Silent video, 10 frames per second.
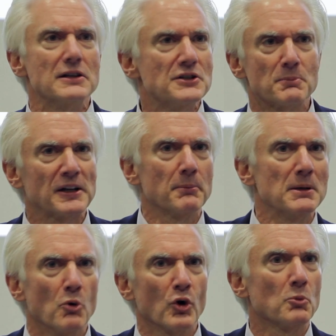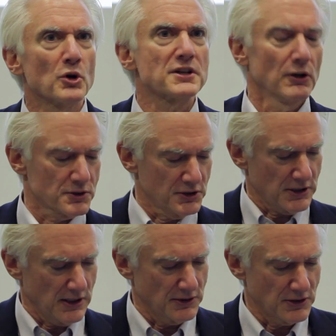these are becoming more and more intelligent.
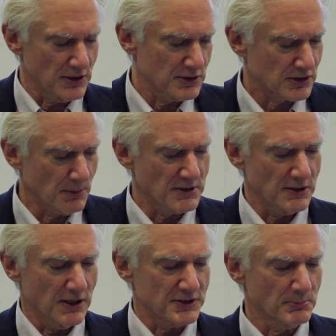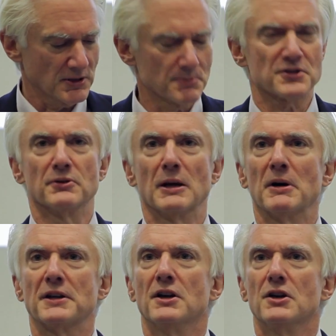And some, uh, sometime soon they
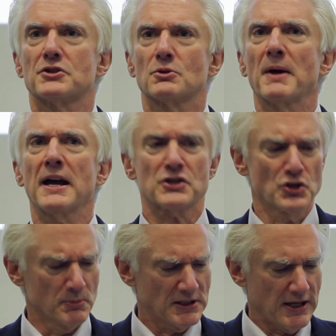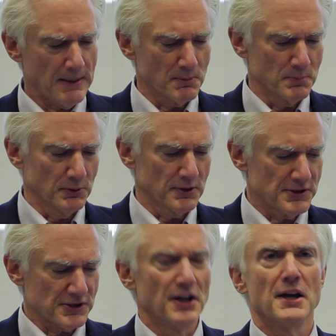might surpass human
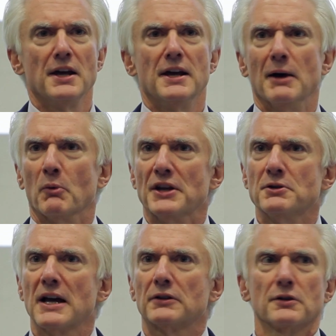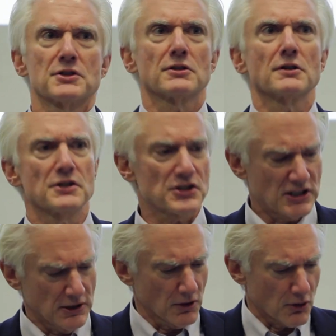capabilities. And when they do that, they're going to start to
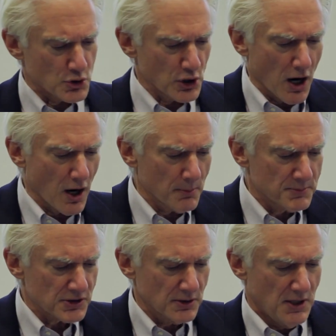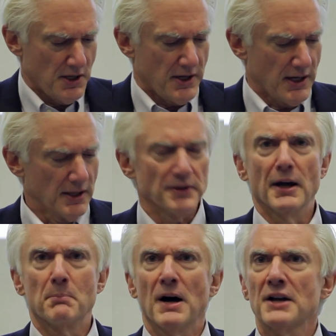steal our jobs and
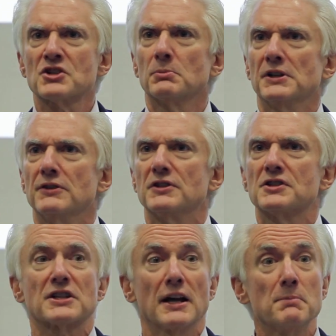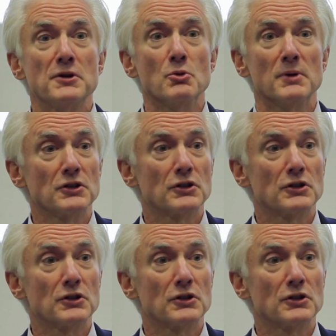uh, possibly even escape human